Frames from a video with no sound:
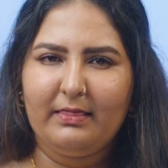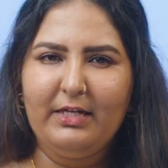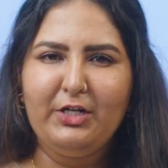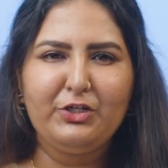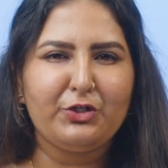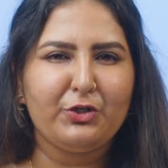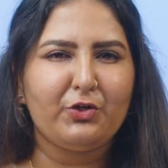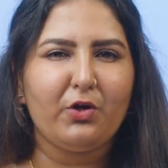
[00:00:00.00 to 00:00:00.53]

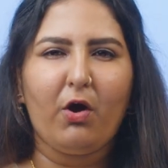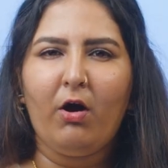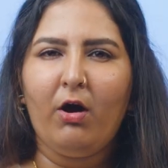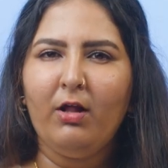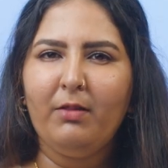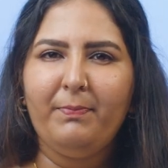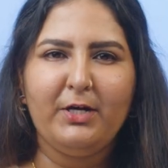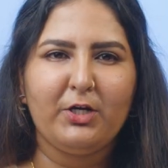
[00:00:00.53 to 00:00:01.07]
These should
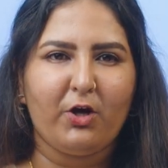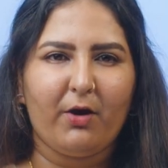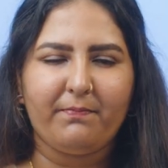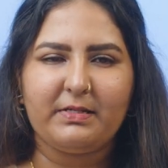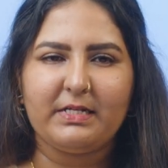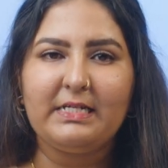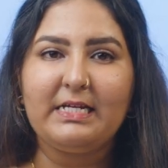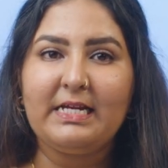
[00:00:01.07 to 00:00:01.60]
all be
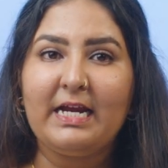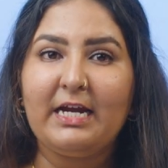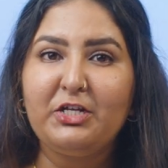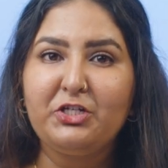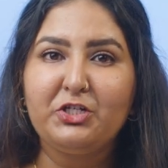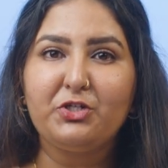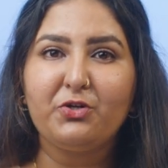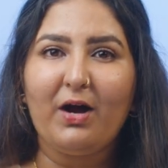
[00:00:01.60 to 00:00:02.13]
adopted in
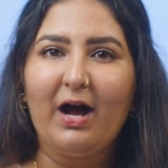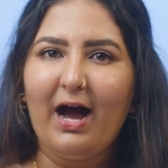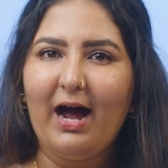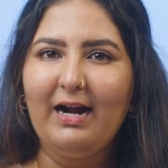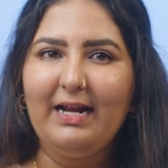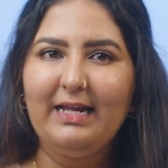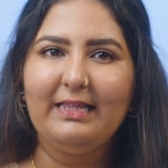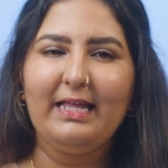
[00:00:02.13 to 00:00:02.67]
addition to
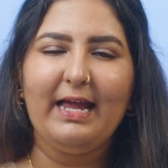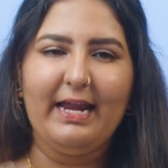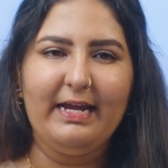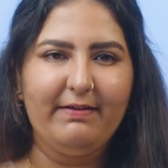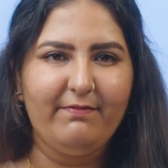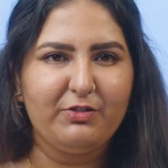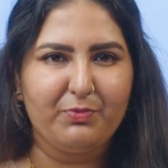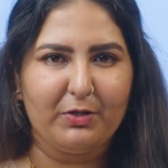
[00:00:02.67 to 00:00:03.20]
hardening the
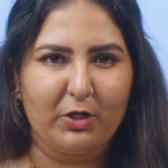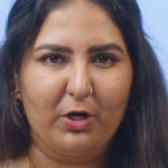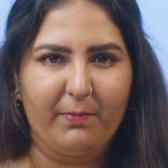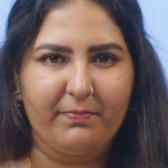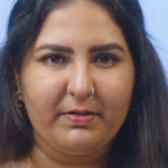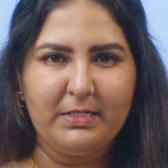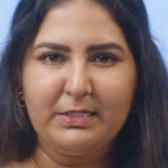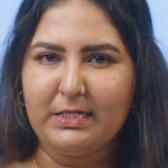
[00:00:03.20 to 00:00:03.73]
individual
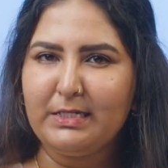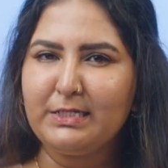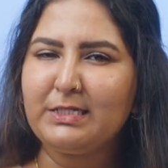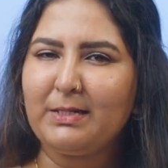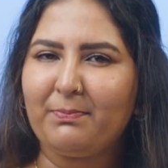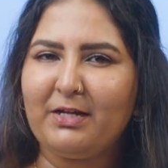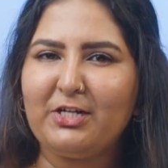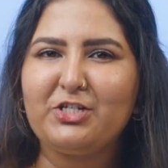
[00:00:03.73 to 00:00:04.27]
components in the
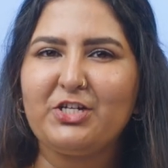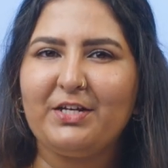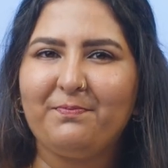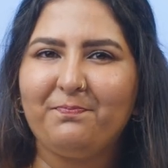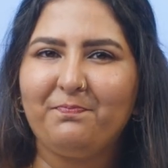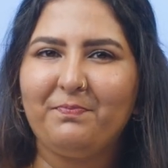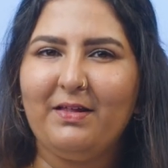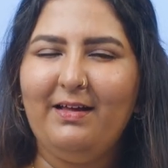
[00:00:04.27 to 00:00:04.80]
supply chain.
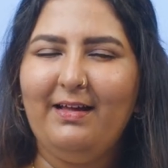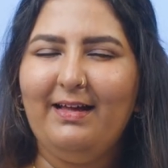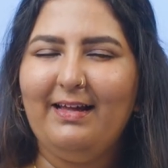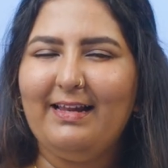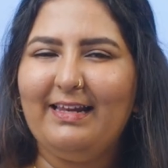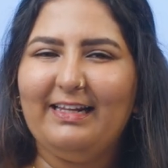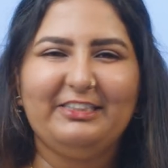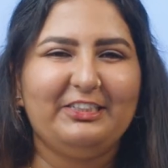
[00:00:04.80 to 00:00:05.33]

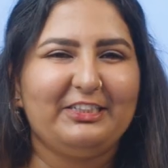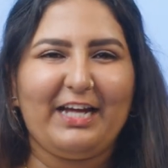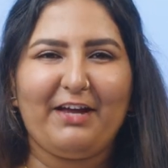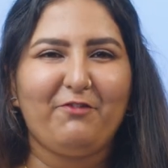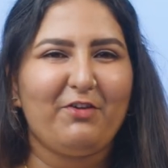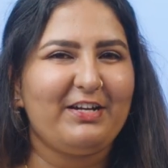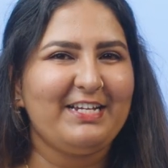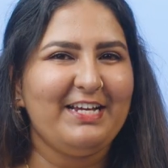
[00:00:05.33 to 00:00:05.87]
Let's
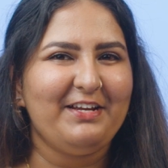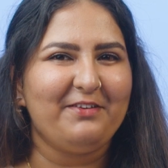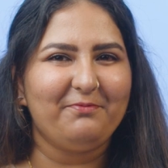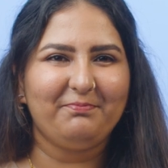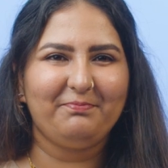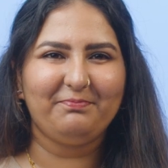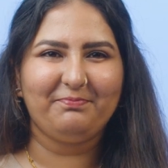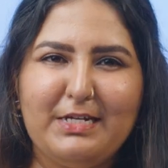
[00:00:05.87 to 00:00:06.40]
dive right in.
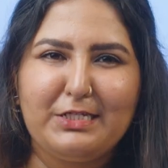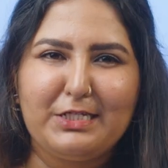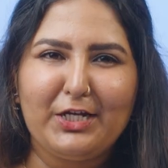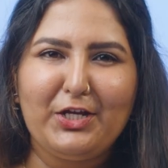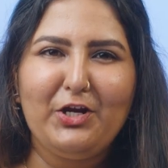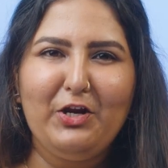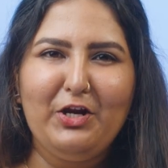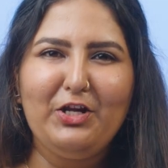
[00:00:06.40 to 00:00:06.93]

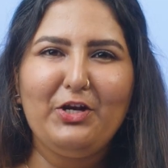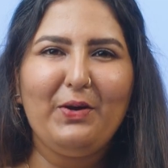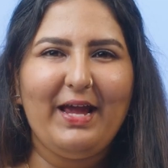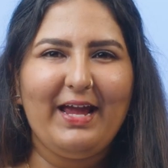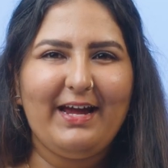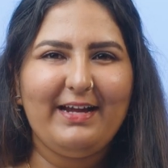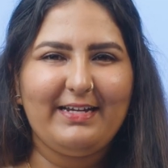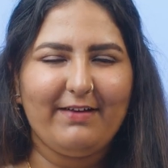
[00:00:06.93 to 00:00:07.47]
Securing your
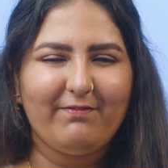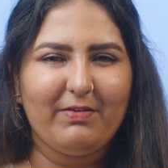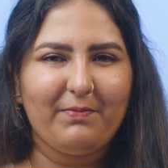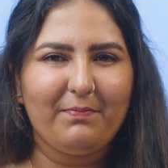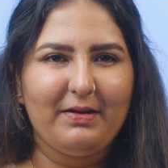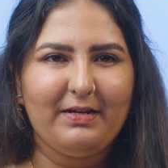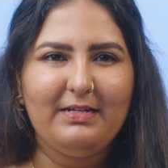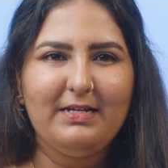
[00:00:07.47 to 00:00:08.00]
AI
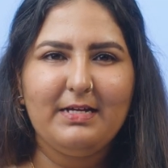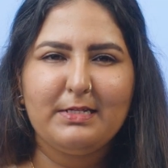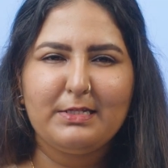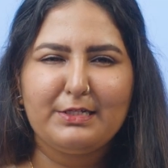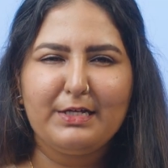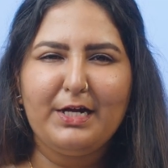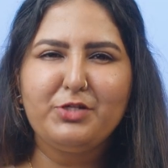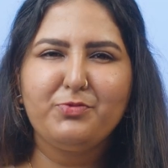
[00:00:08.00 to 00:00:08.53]
development
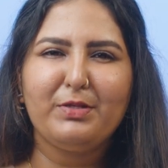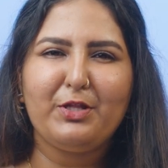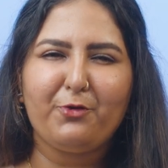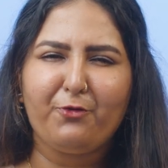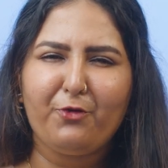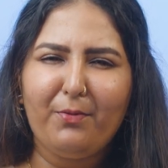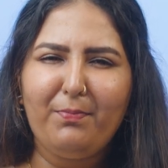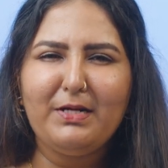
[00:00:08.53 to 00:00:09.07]
starts
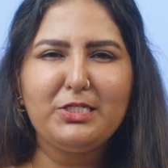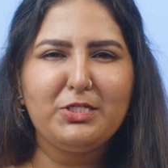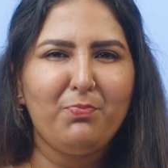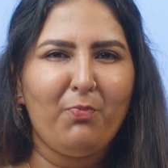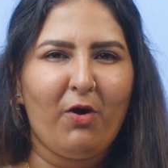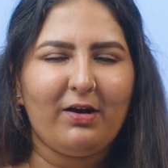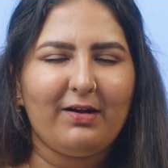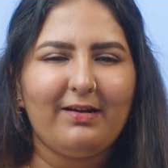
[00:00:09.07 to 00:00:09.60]
with robust
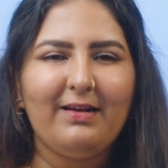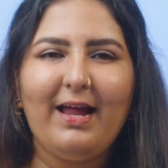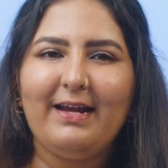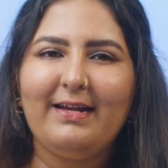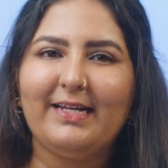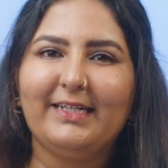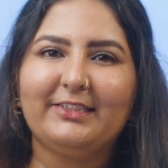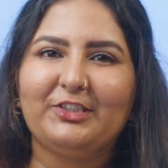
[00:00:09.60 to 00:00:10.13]
model
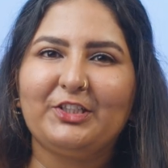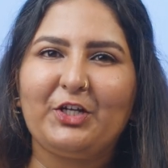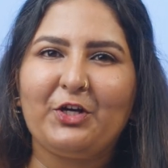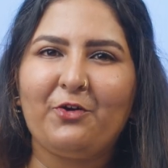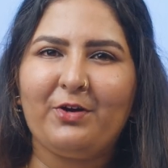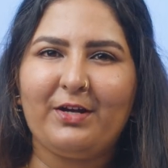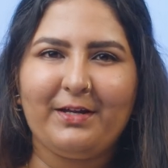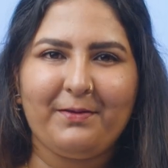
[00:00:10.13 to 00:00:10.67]
and data
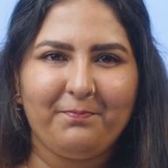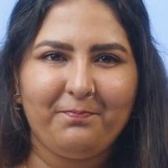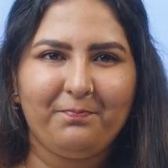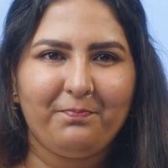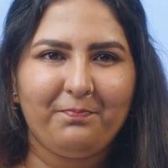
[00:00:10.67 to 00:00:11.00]
security.